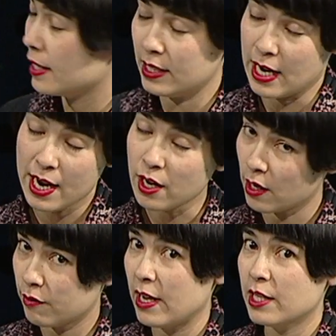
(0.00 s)
day to day
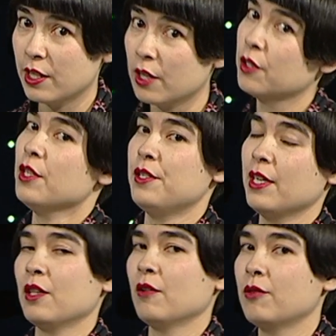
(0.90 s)
are facing a good
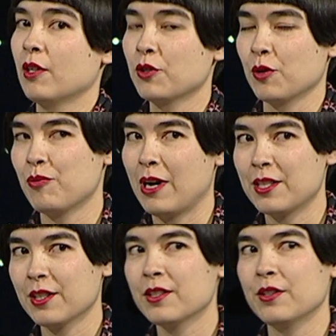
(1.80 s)
deal of social
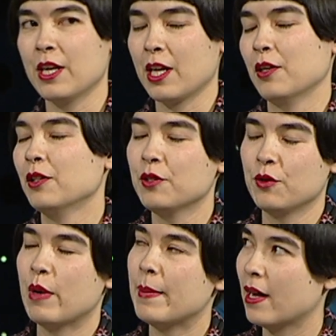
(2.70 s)
pressure to
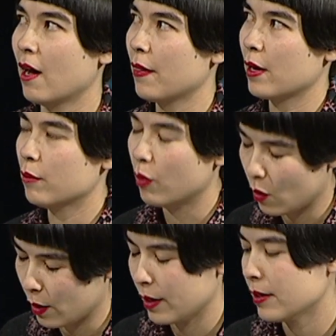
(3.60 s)
include women on their
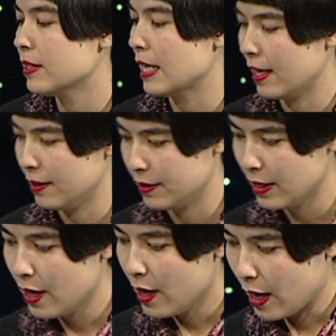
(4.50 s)
boards and
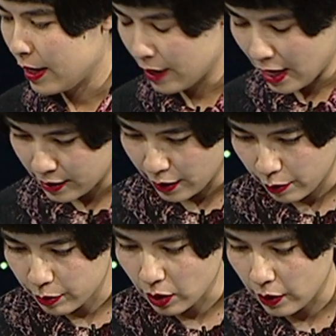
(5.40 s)
as their
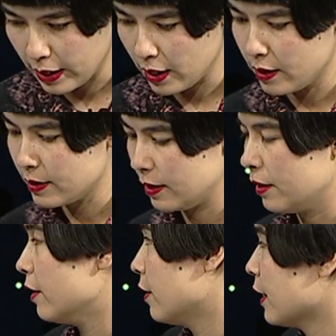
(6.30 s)
employees and
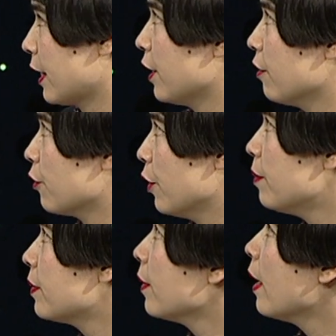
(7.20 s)
in their executive
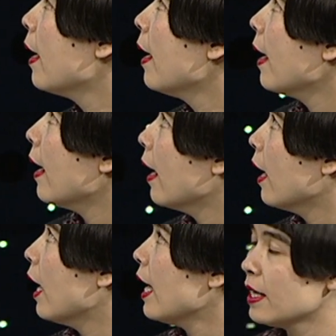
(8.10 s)
groups.
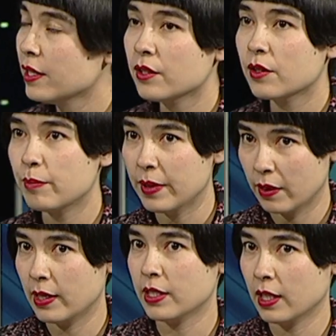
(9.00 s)
And
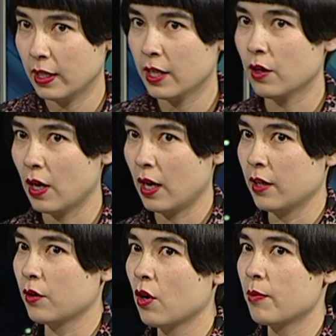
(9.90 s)
begrudgingly,
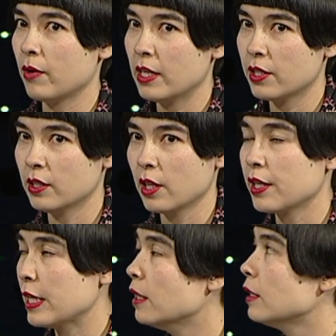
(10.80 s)
corporations are
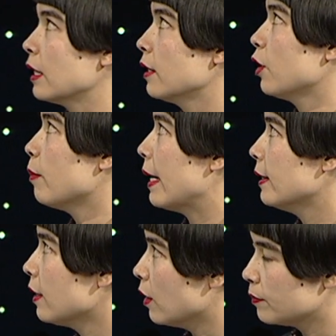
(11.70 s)
yielding little by
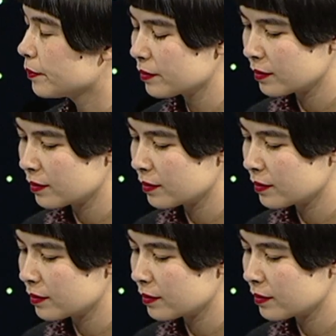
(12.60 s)
little.